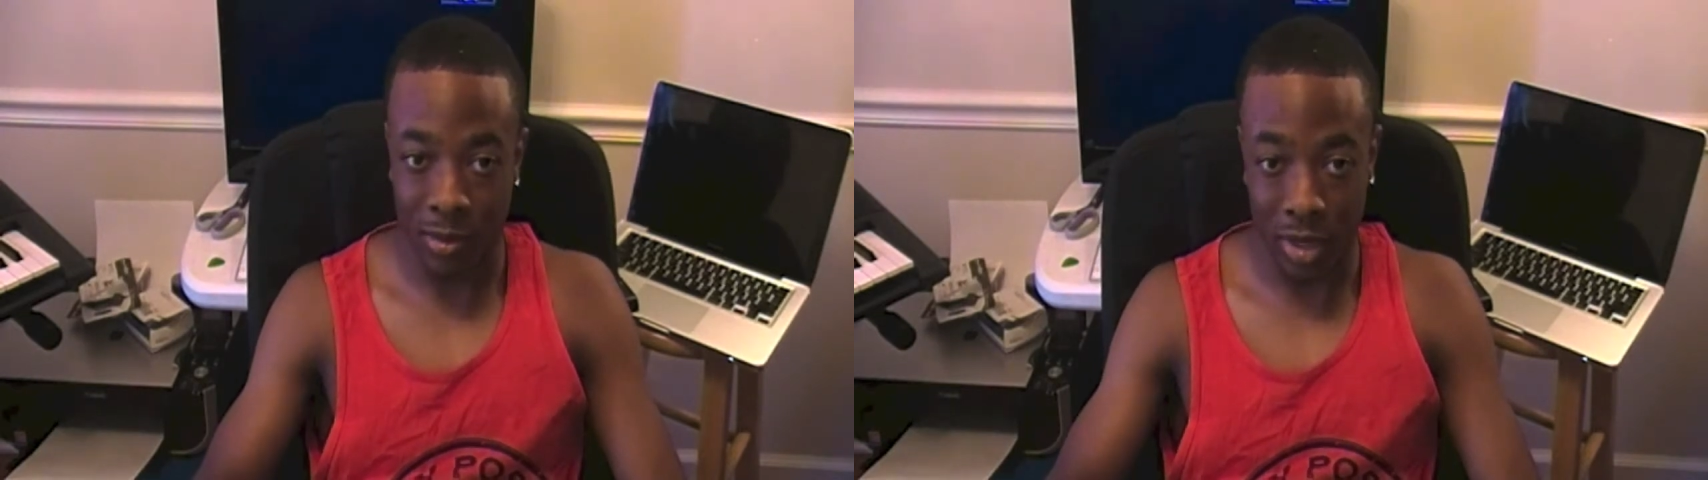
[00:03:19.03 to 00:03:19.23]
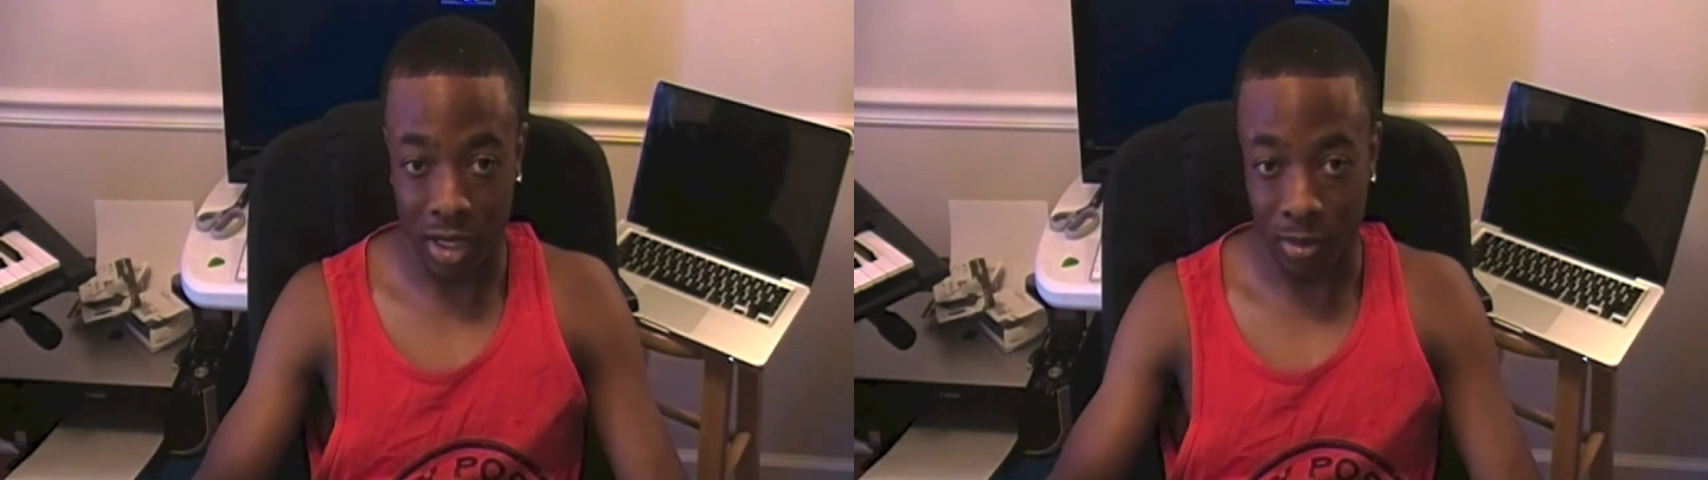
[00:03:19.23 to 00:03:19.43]

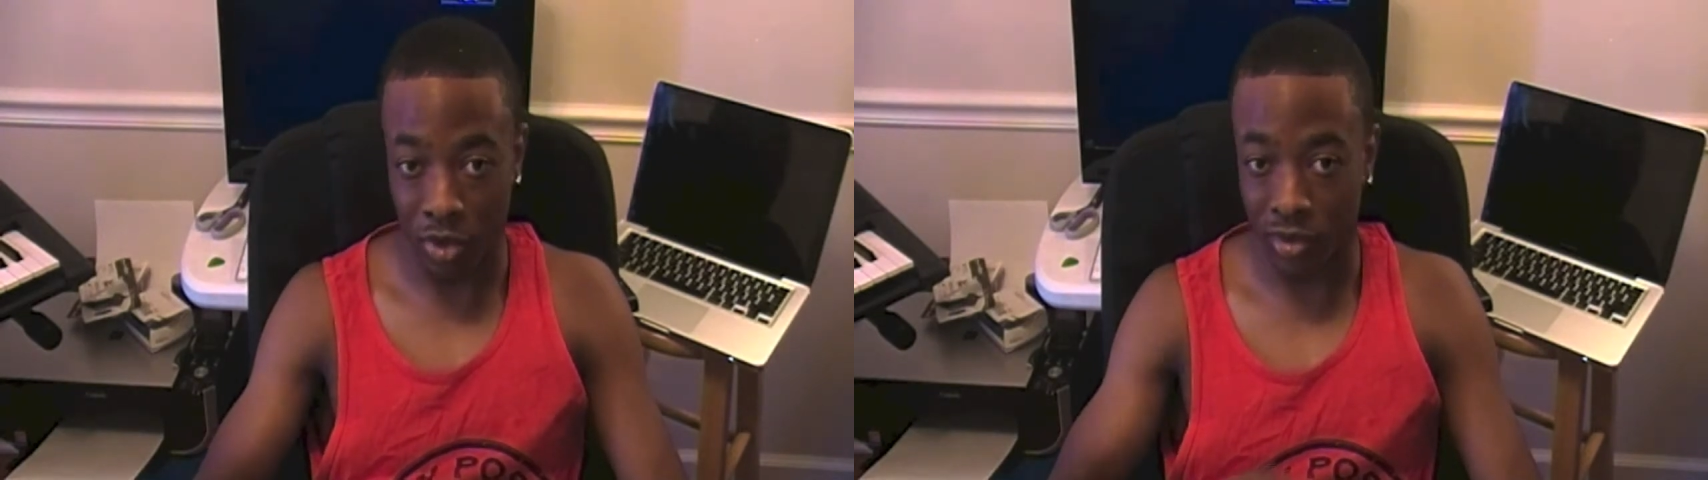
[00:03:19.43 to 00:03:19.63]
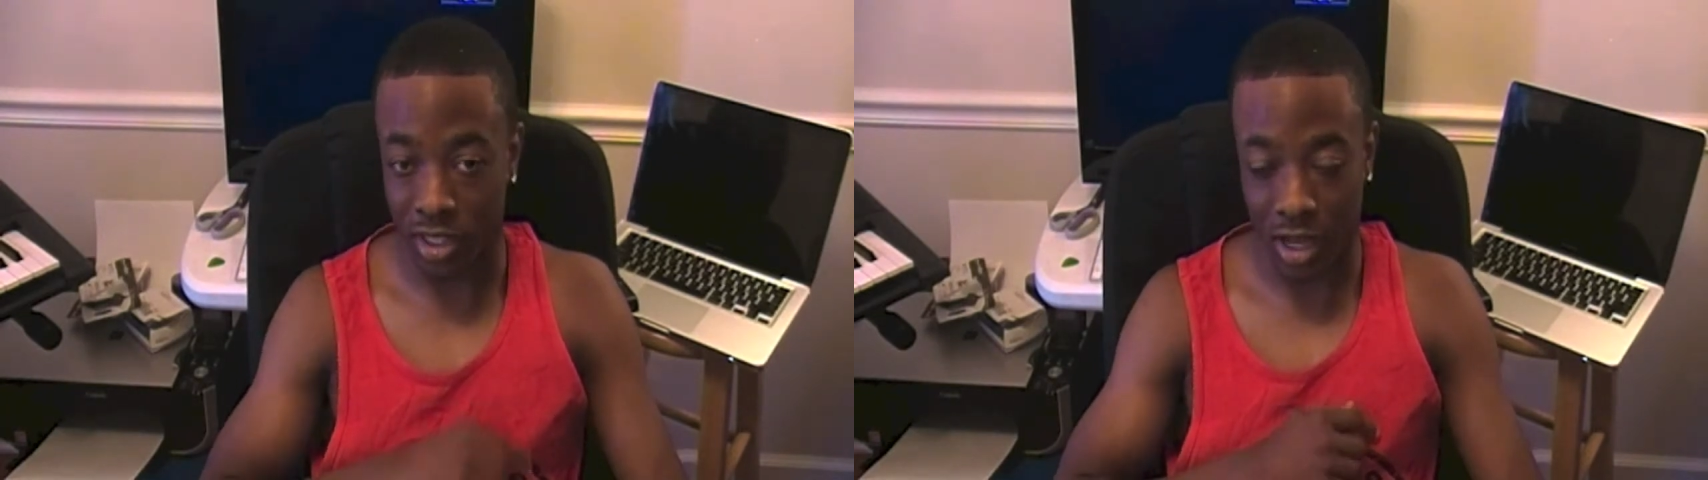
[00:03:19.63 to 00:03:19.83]
making
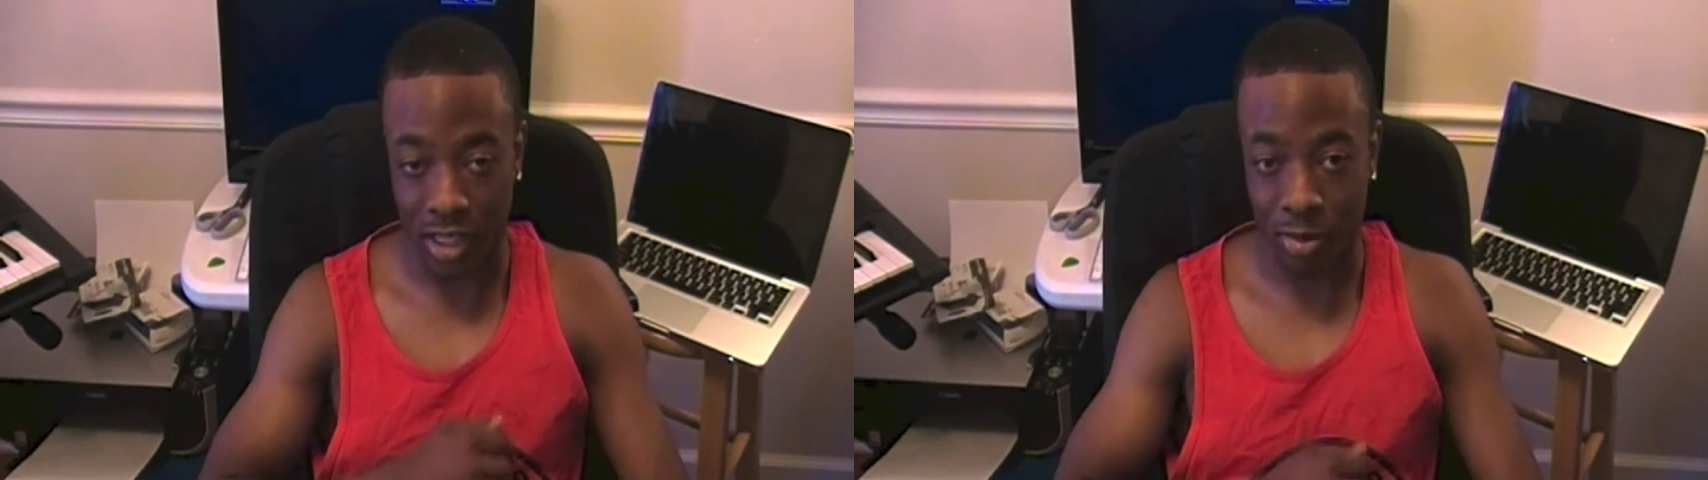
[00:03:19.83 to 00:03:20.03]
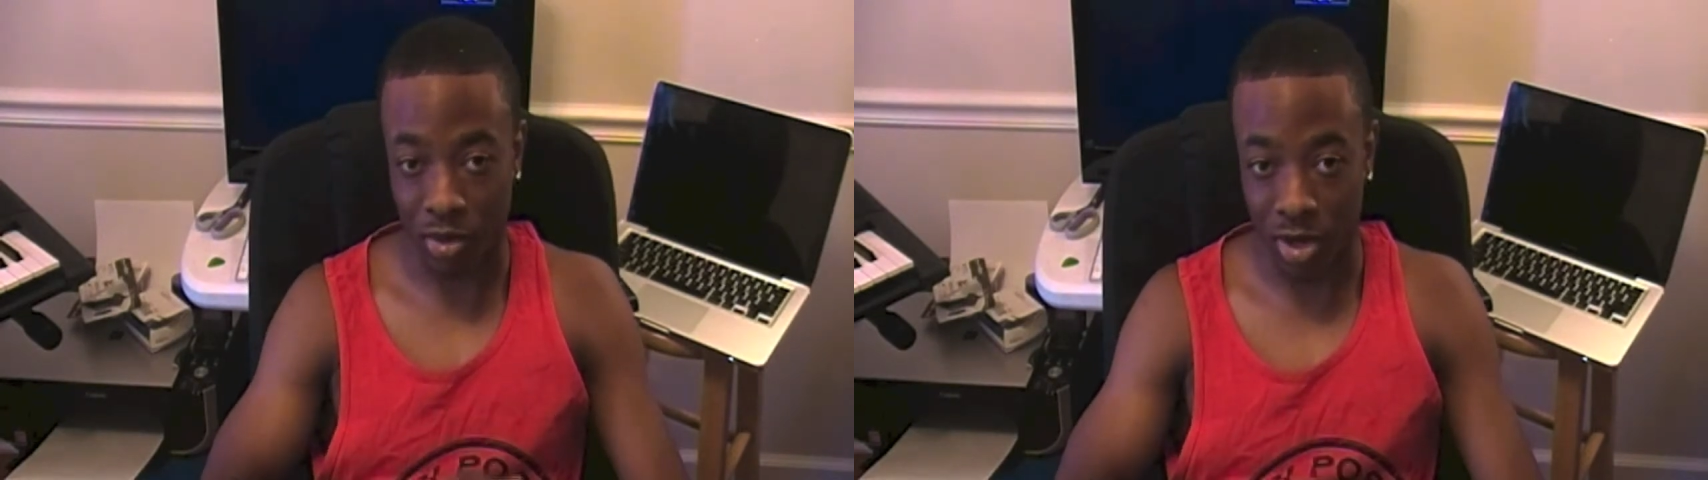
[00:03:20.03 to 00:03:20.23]
movies
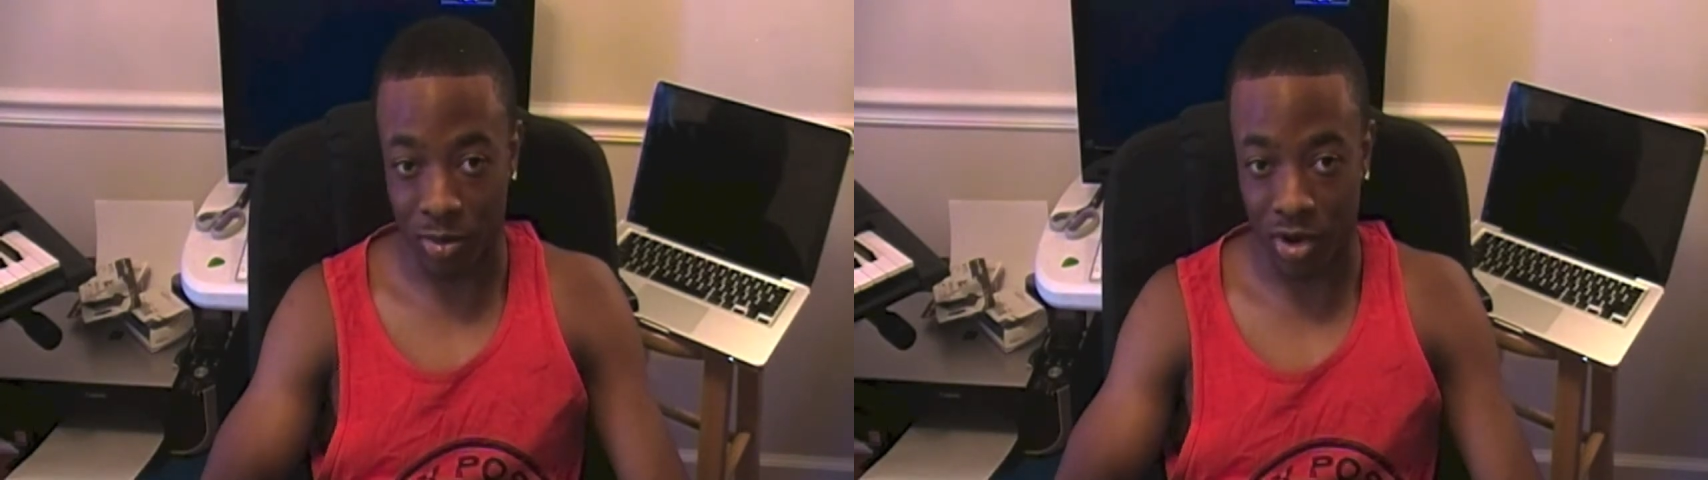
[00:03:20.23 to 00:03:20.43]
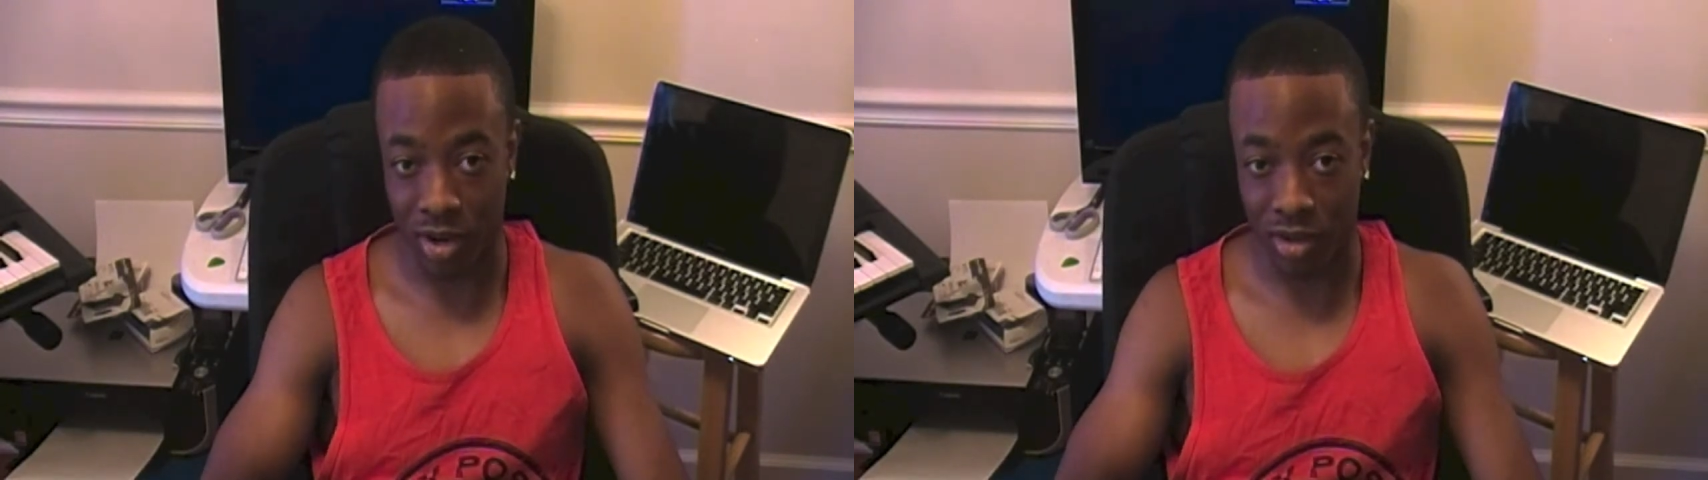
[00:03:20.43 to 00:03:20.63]
like
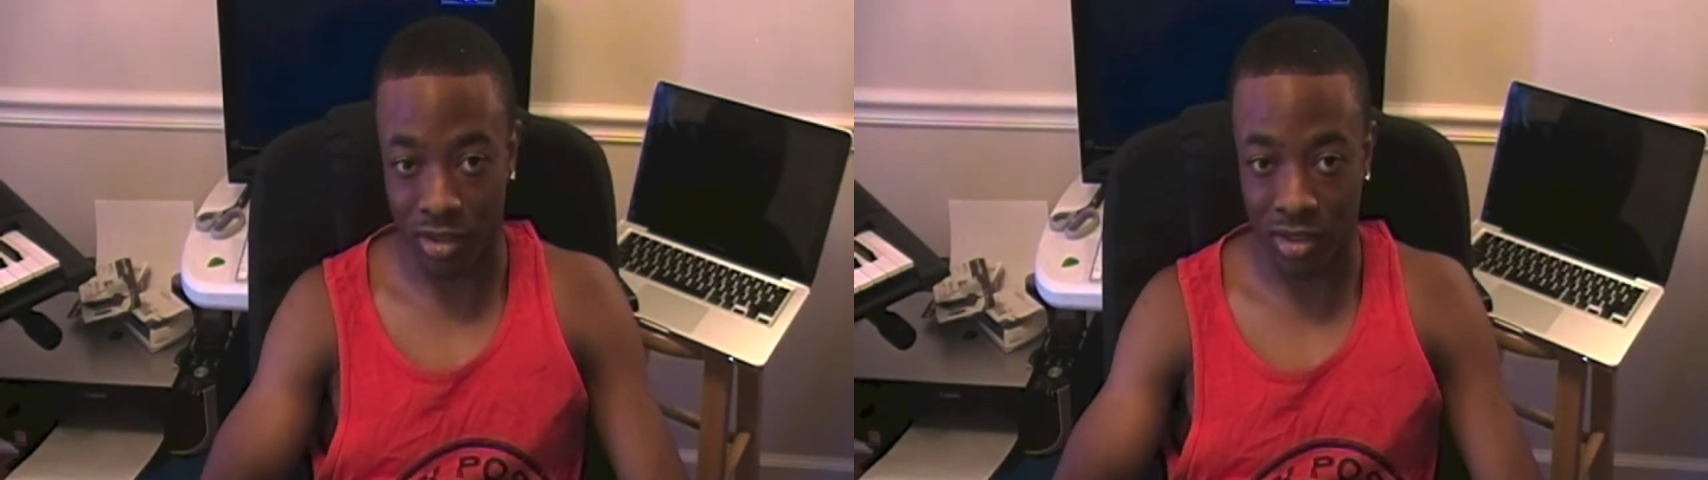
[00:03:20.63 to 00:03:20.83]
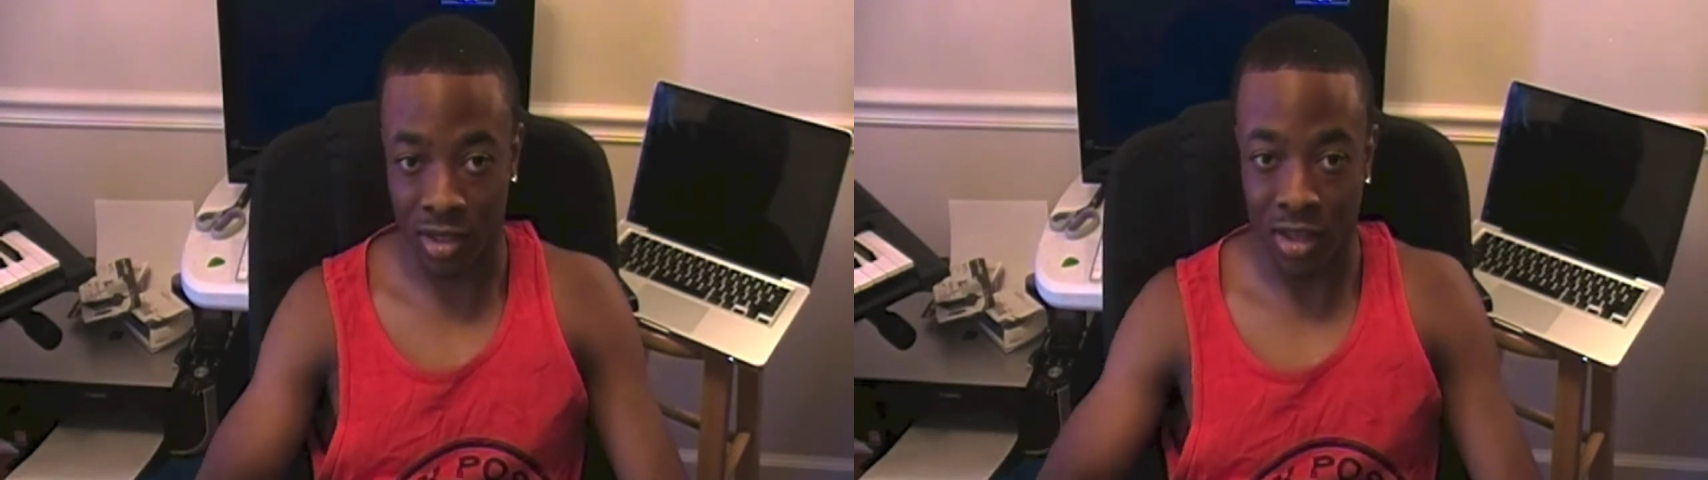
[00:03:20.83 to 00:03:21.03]
Spring
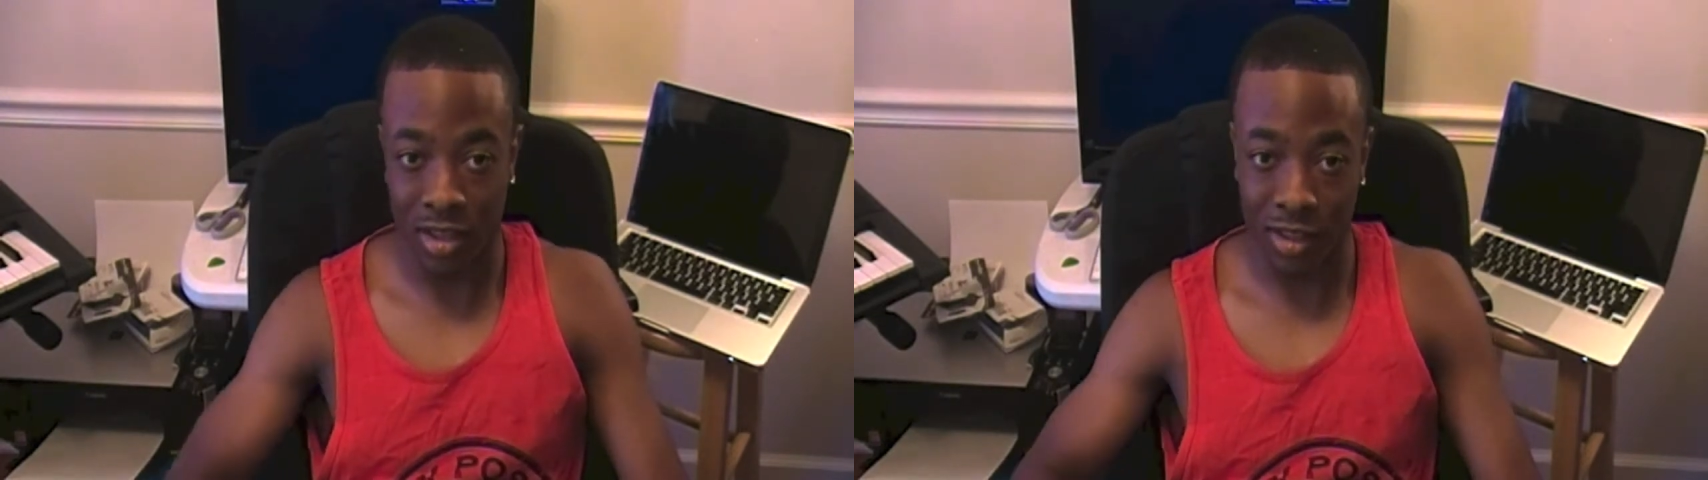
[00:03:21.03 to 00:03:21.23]
Breakers,